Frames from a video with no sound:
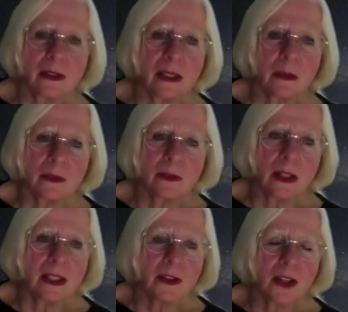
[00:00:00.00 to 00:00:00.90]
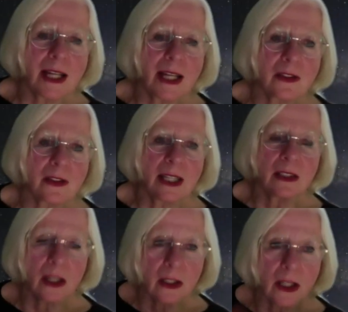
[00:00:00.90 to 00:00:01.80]
was very strange. And
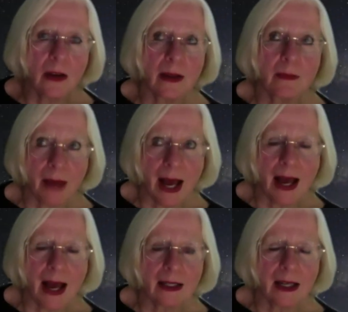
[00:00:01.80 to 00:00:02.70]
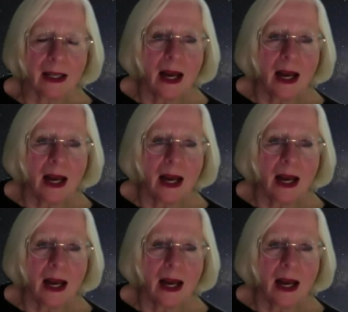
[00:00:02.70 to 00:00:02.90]
then going back,